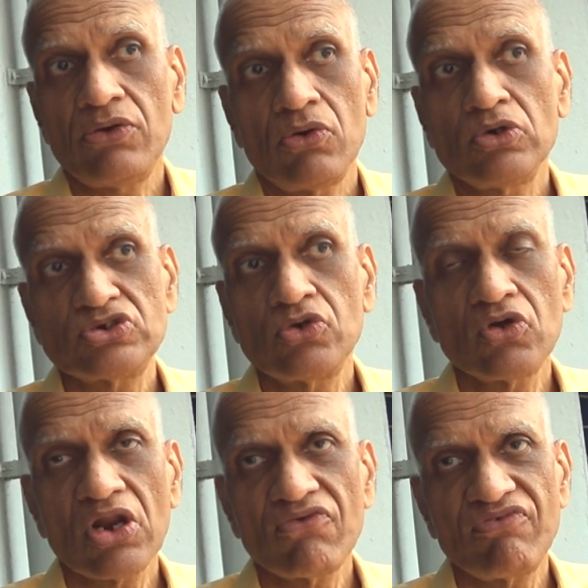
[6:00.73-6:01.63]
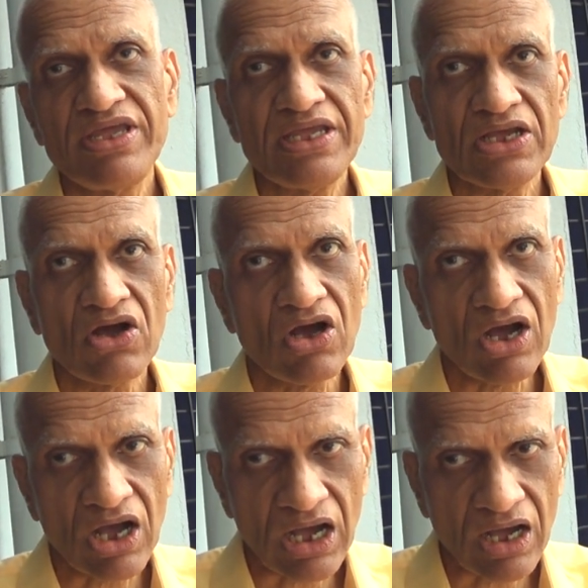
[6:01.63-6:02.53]
the oceanography
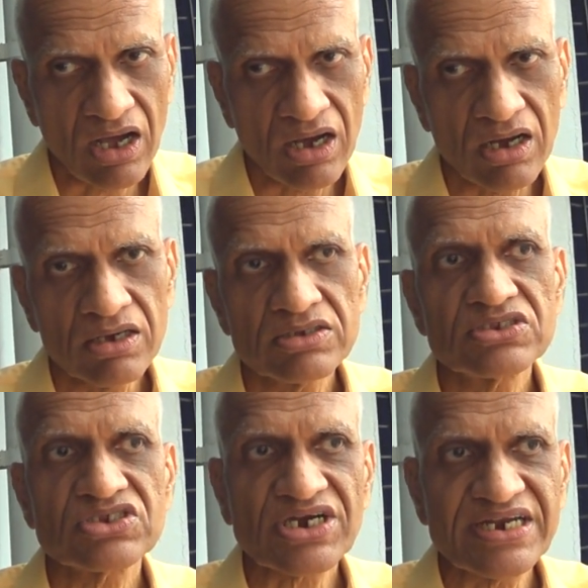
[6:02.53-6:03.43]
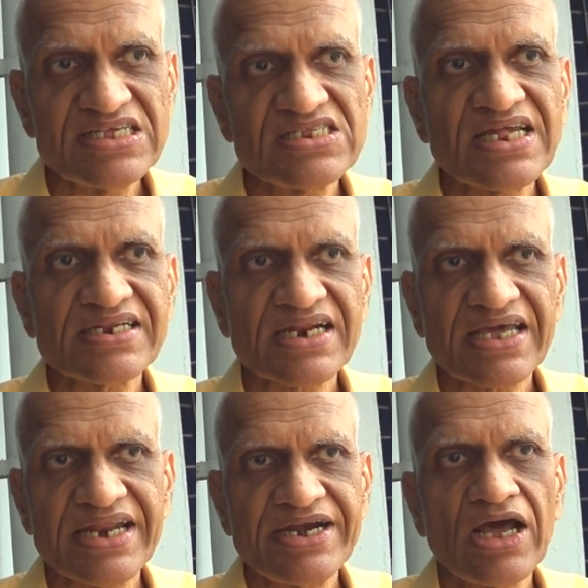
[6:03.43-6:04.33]
studies that are
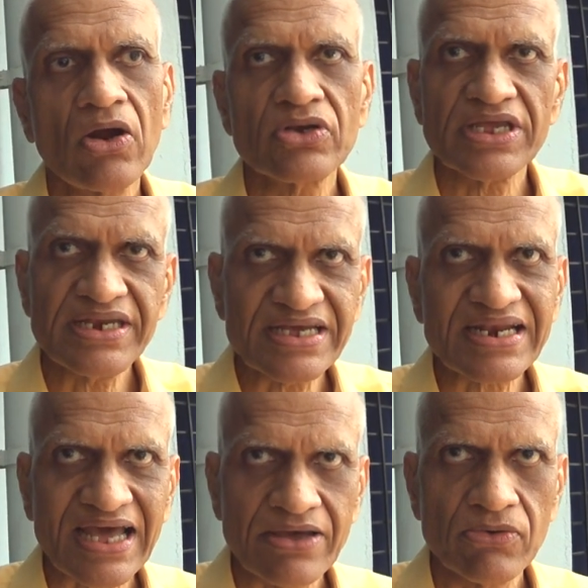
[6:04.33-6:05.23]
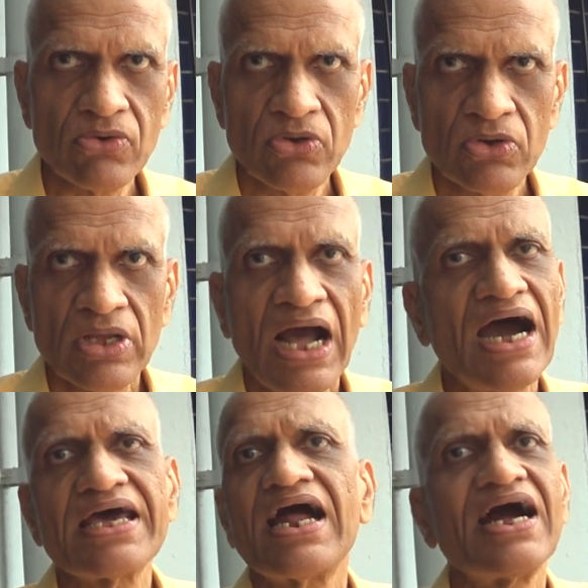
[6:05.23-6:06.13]
carried out in NIO
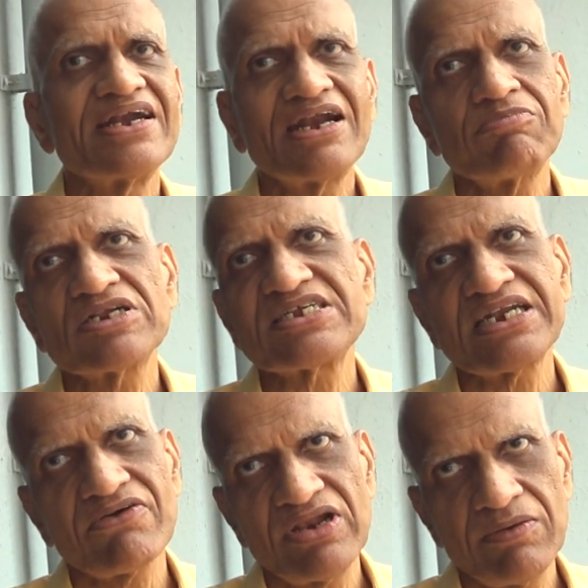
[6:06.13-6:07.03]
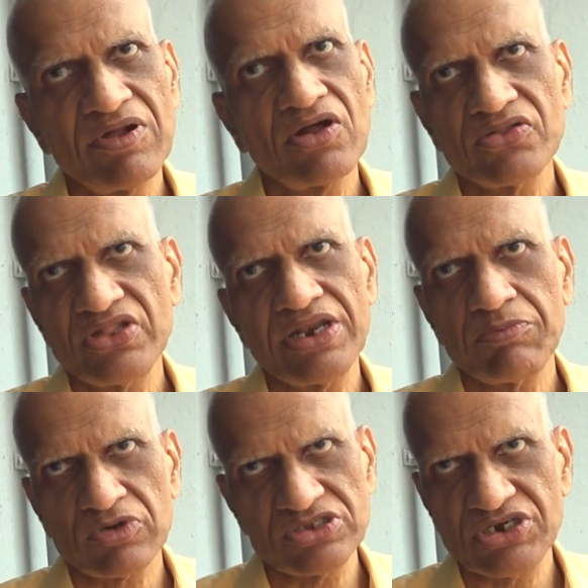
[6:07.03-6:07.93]
are 100% available on the
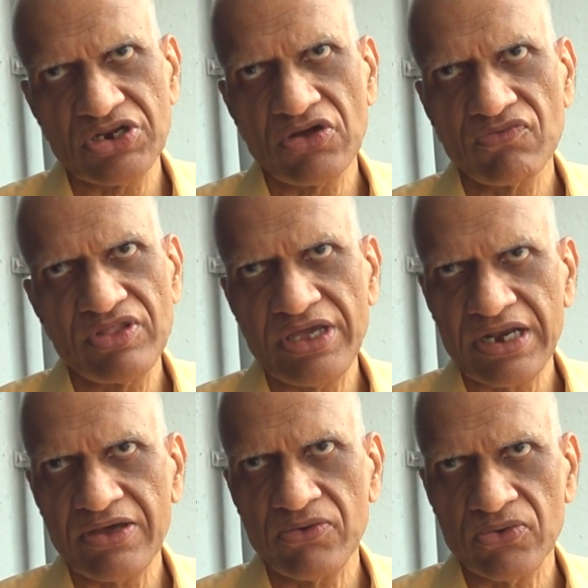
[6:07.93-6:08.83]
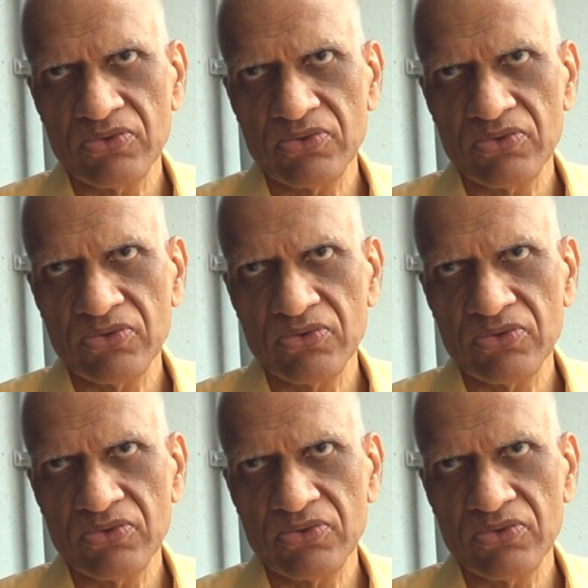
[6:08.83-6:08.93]
repository of the NIO.